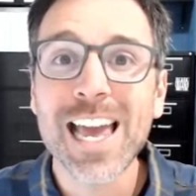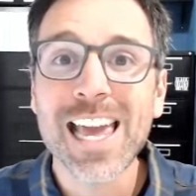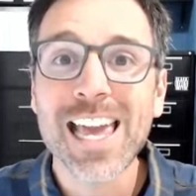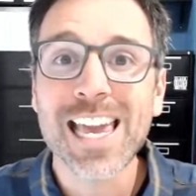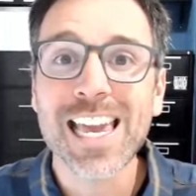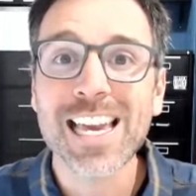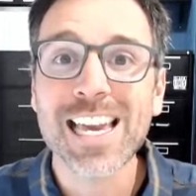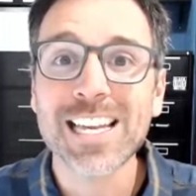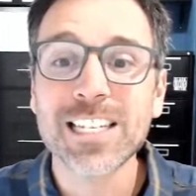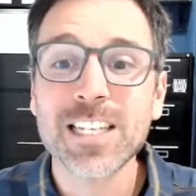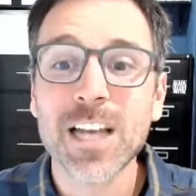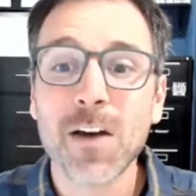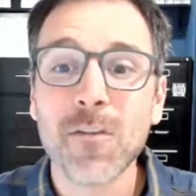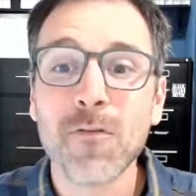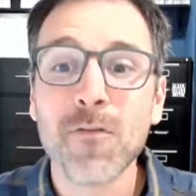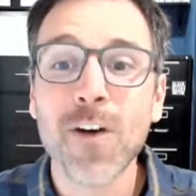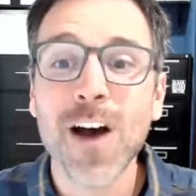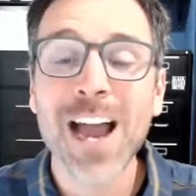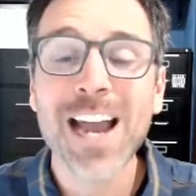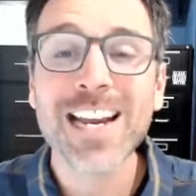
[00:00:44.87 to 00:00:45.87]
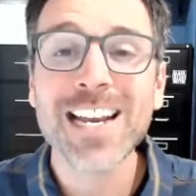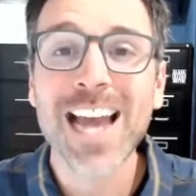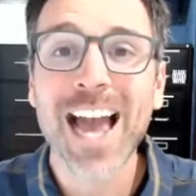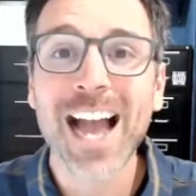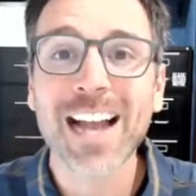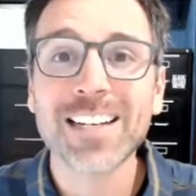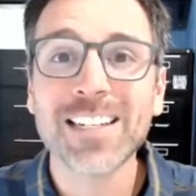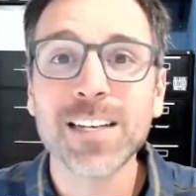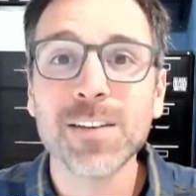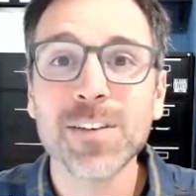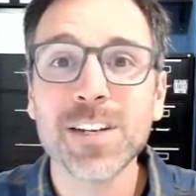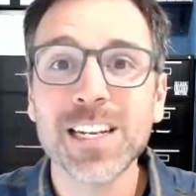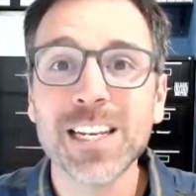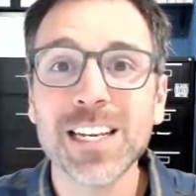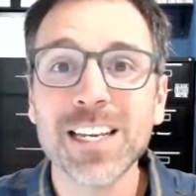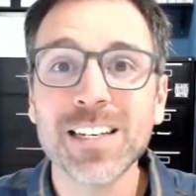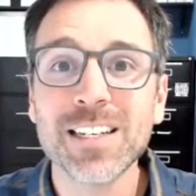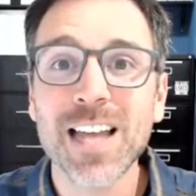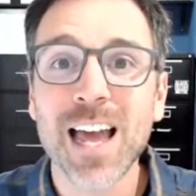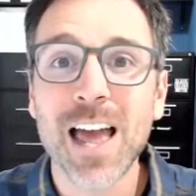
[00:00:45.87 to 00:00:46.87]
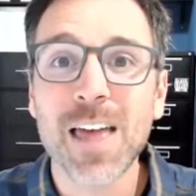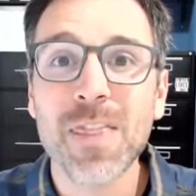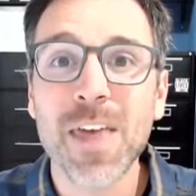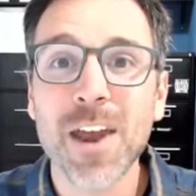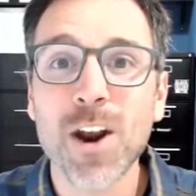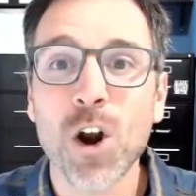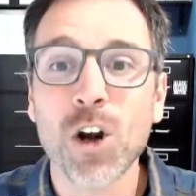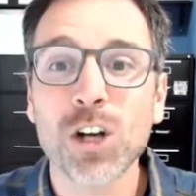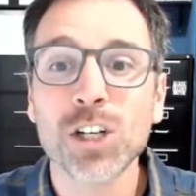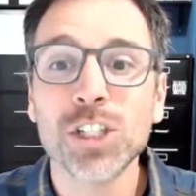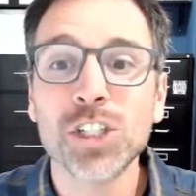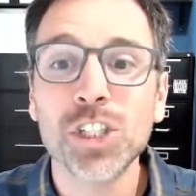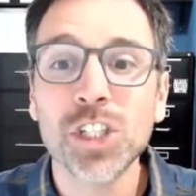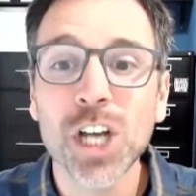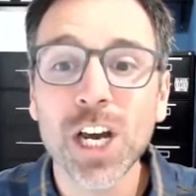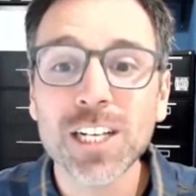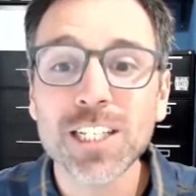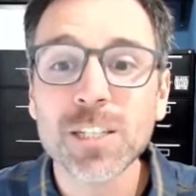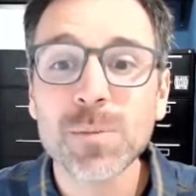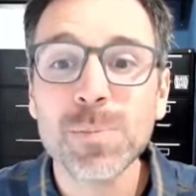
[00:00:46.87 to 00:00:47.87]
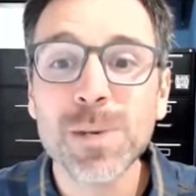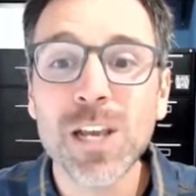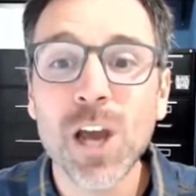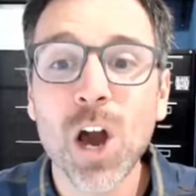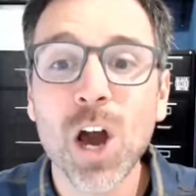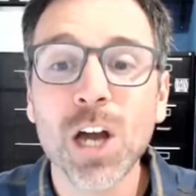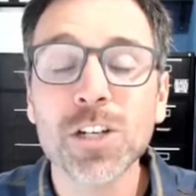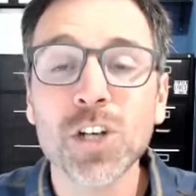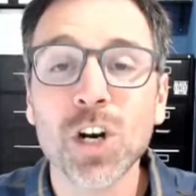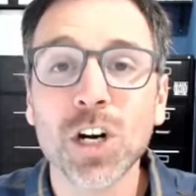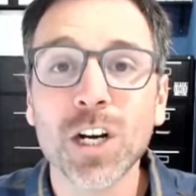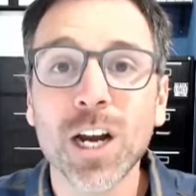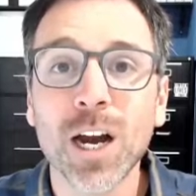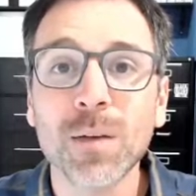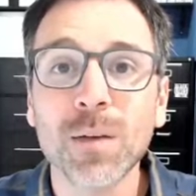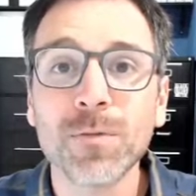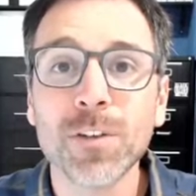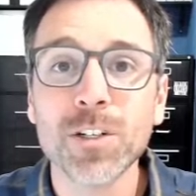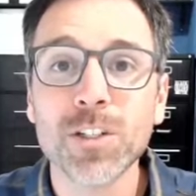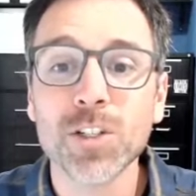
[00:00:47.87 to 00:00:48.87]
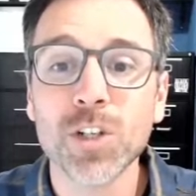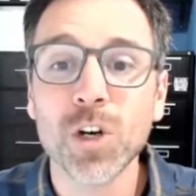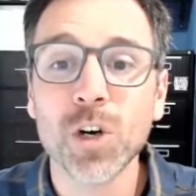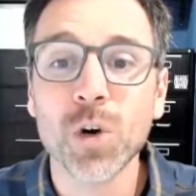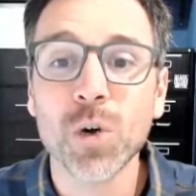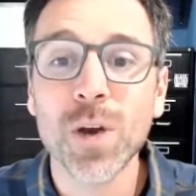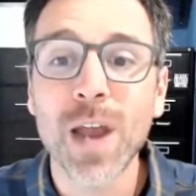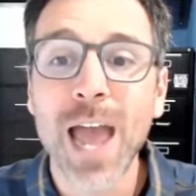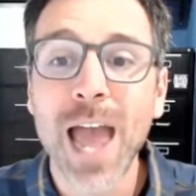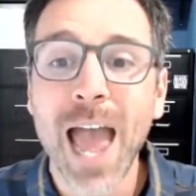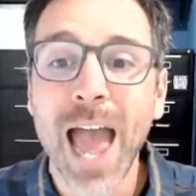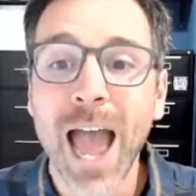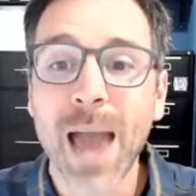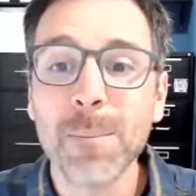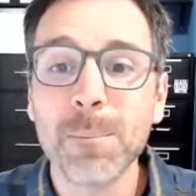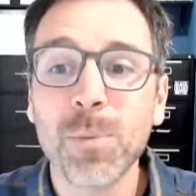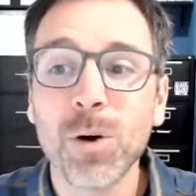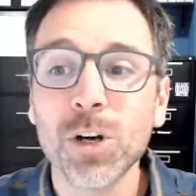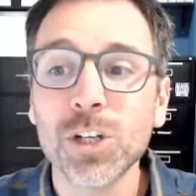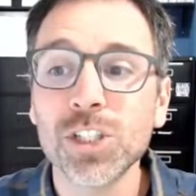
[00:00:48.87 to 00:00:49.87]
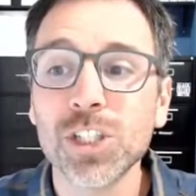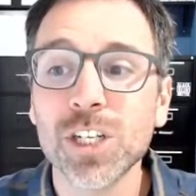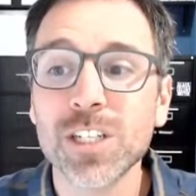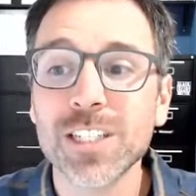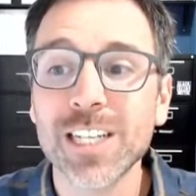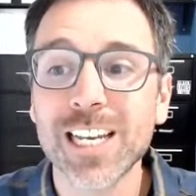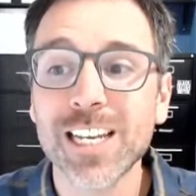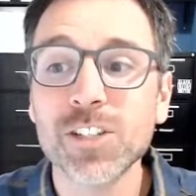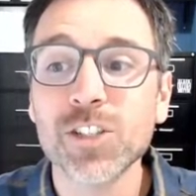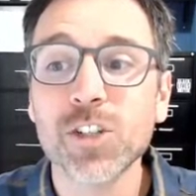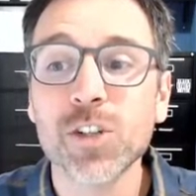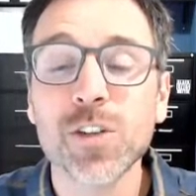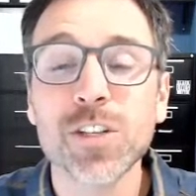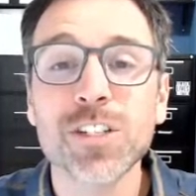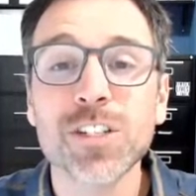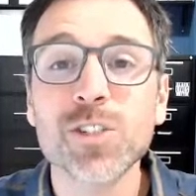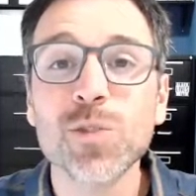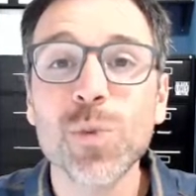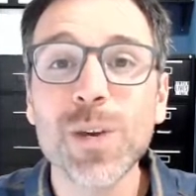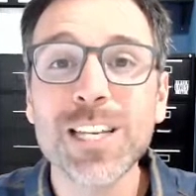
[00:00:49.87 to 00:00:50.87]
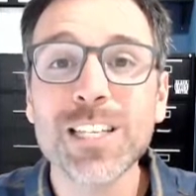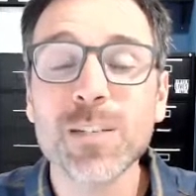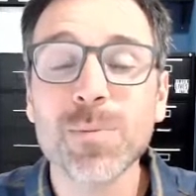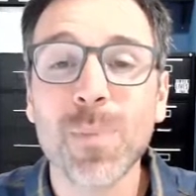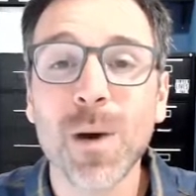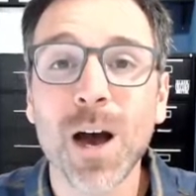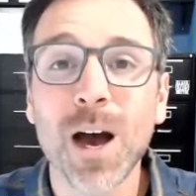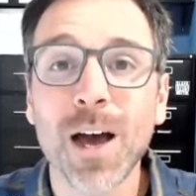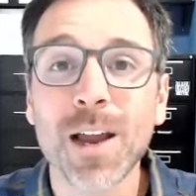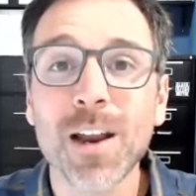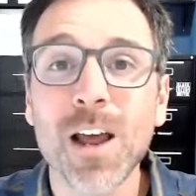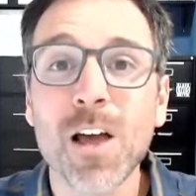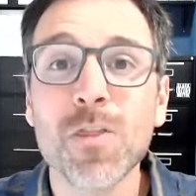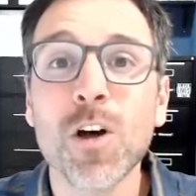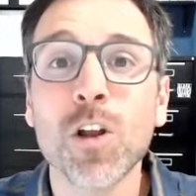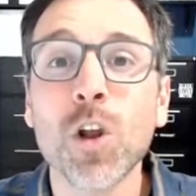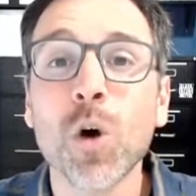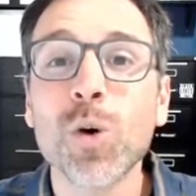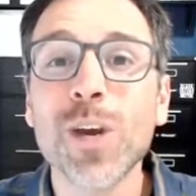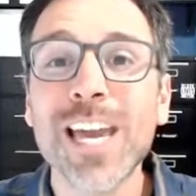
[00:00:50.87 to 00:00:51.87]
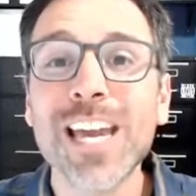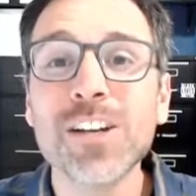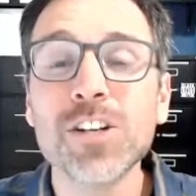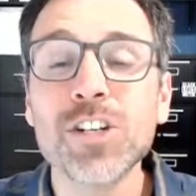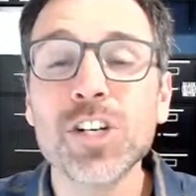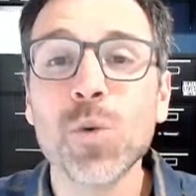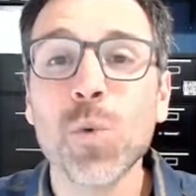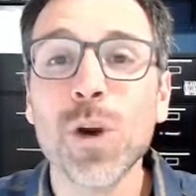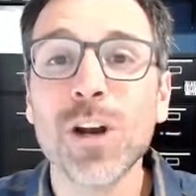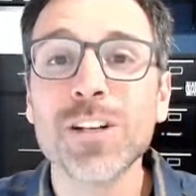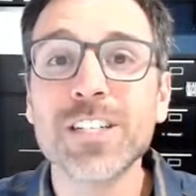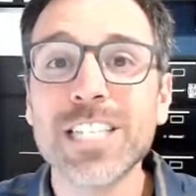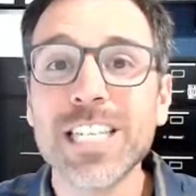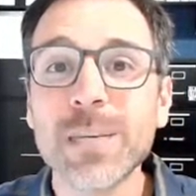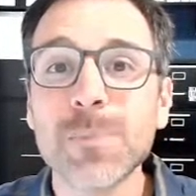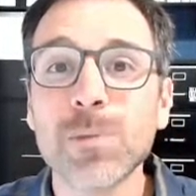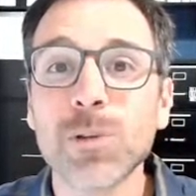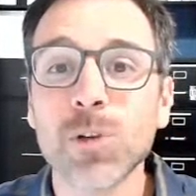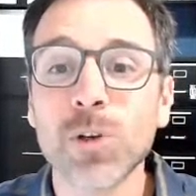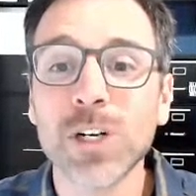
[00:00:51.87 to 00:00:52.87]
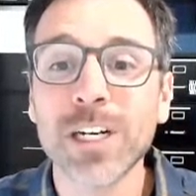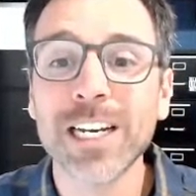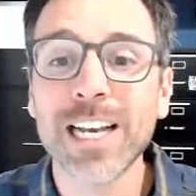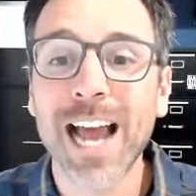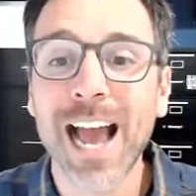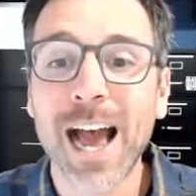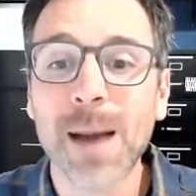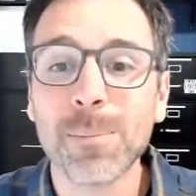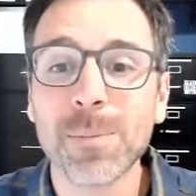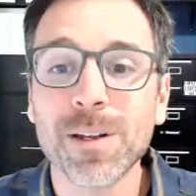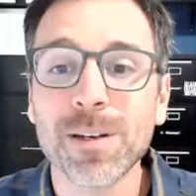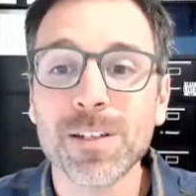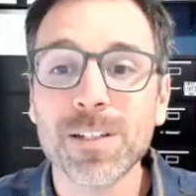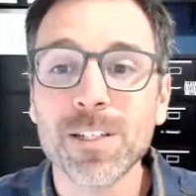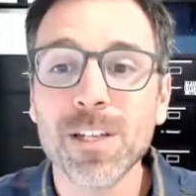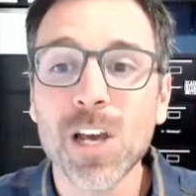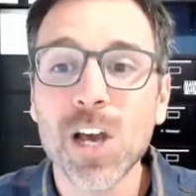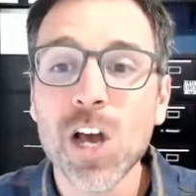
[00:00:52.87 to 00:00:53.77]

is find activities that are just beyond our comfort zone and push us into the sweet spot, the location where deep learning happens.